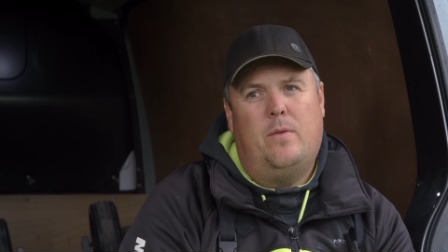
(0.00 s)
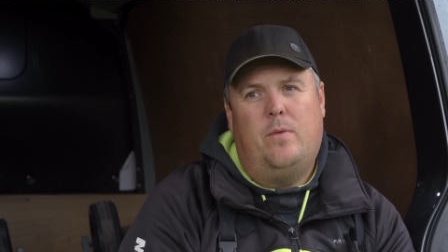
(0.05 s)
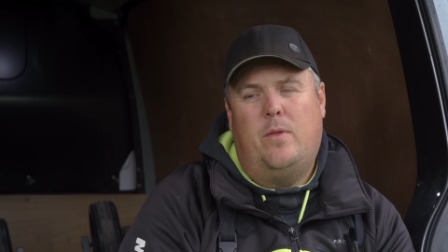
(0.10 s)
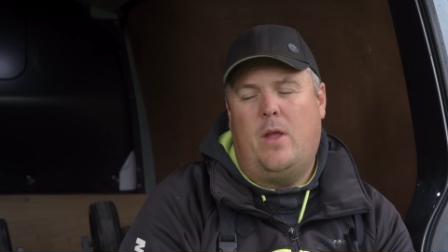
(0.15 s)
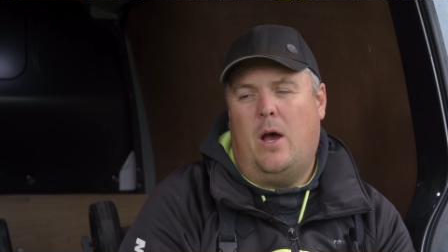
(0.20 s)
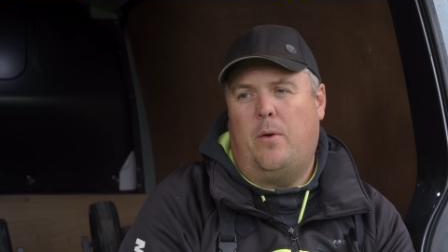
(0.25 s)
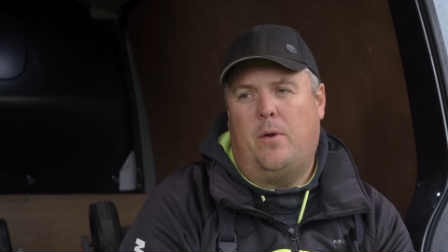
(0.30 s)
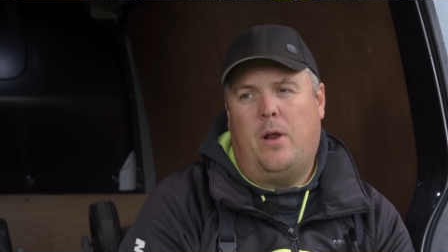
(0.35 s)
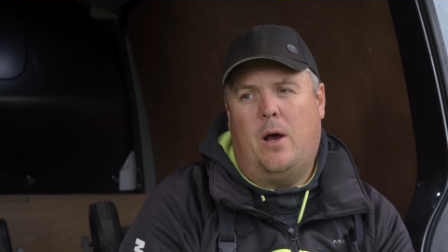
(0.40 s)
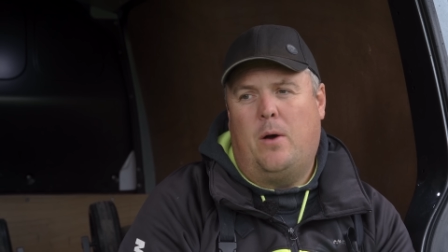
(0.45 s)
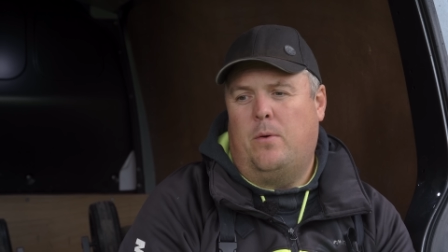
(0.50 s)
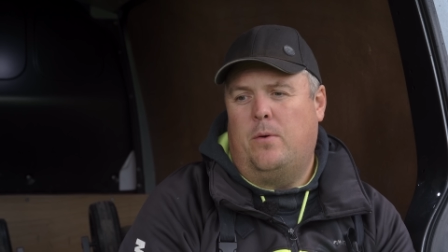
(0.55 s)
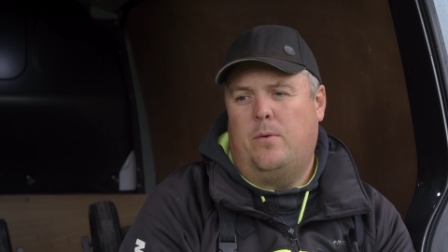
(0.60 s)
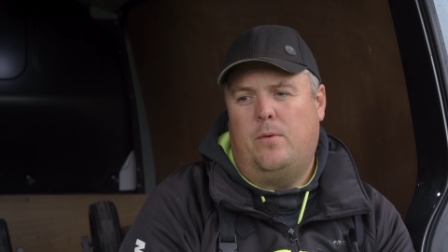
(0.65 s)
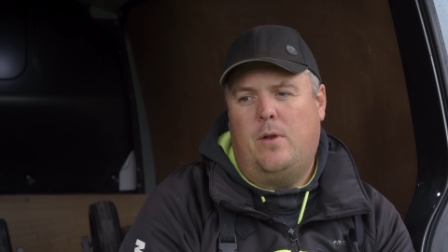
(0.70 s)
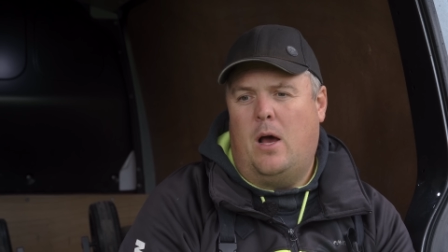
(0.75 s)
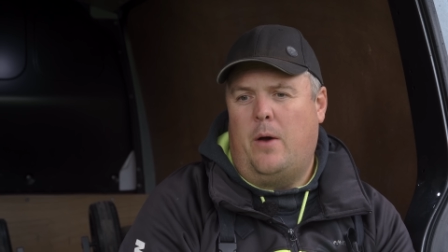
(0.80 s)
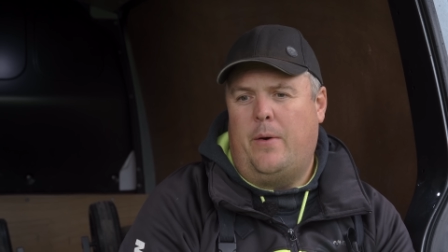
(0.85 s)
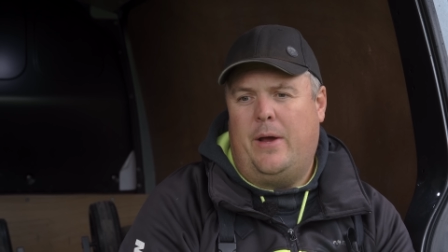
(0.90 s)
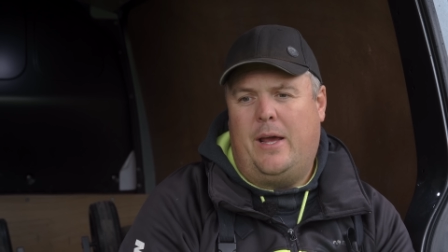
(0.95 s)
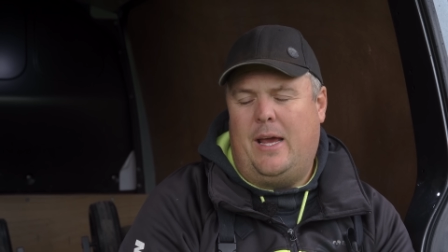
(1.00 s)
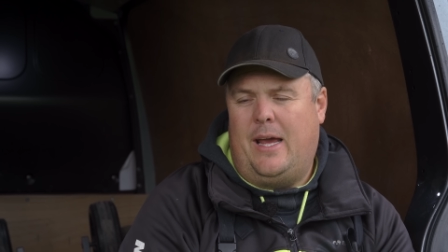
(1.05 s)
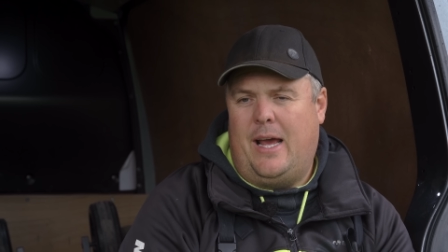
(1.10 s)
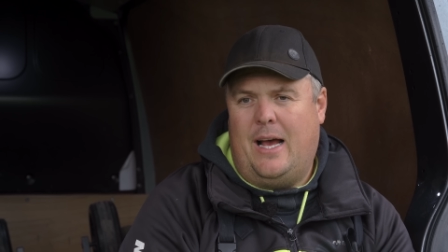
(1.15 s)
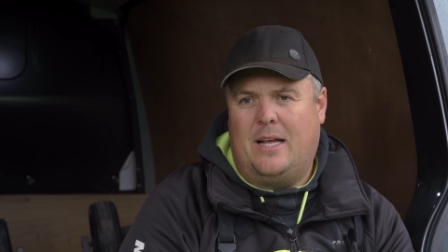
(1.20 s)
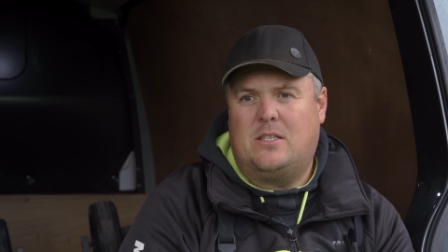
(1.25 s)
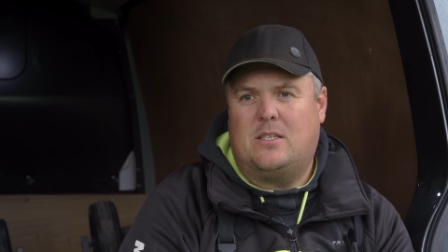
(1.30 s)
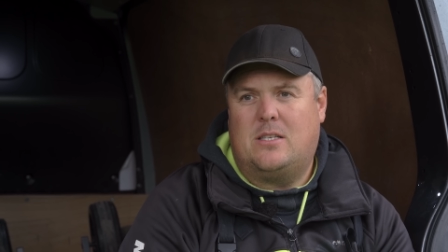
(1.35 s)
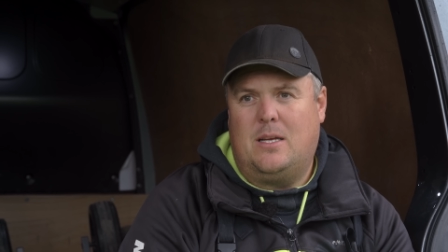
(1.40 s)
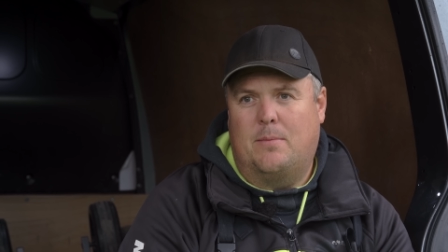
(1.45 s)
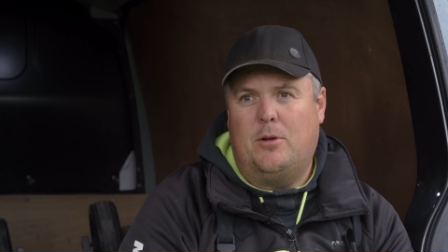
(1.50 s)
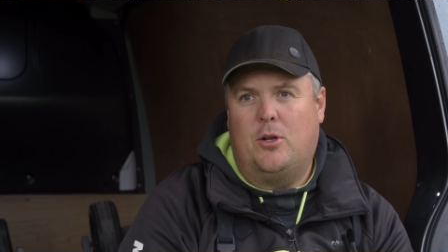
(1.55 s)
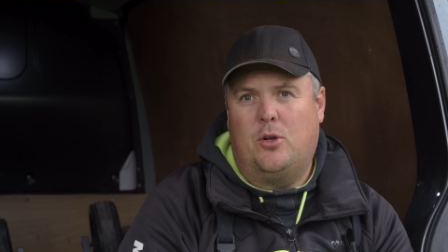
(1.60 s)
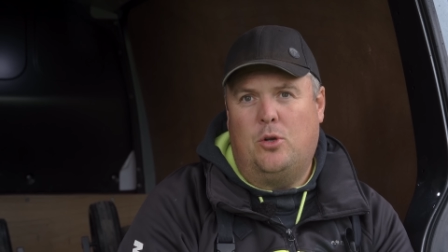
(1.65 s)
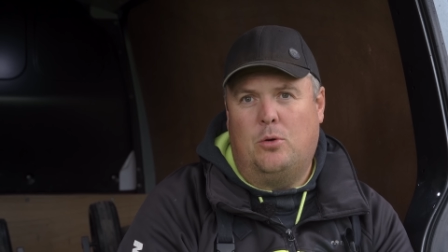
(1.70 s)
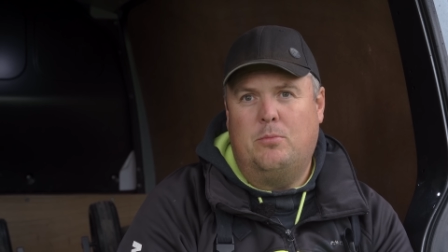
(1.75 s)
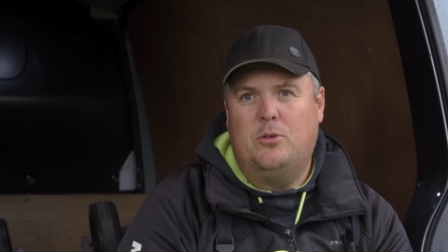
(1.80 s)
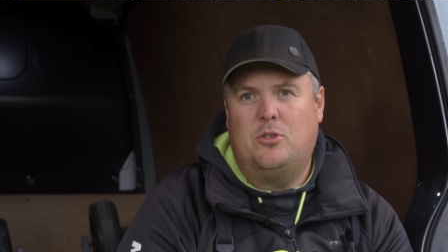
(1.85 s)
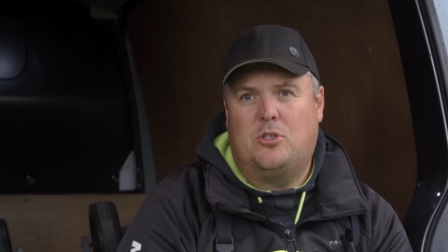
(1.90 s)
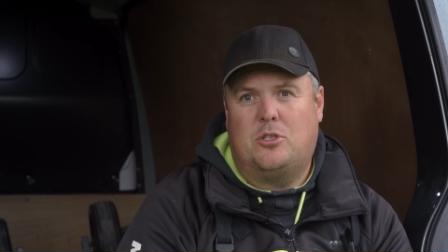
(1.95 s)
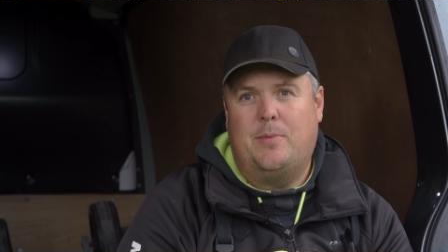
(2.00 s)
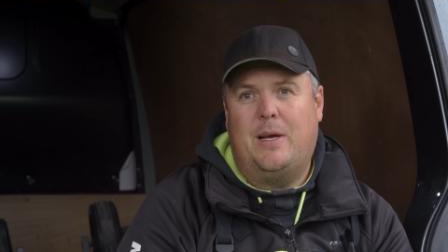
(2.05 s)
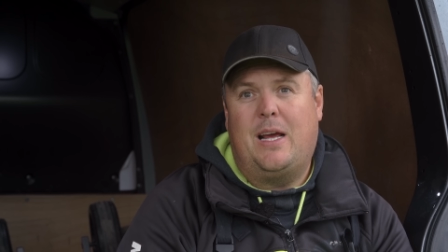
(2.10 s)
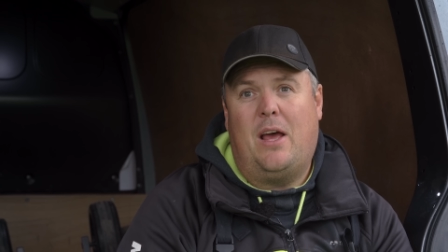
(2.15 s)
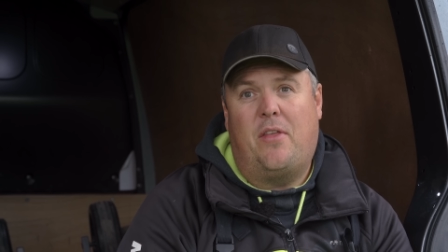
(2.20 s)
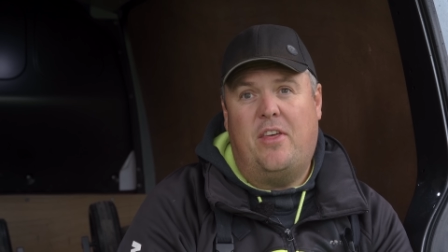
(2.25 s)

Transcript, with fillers: No, no, no. He, he had similar numbers to me.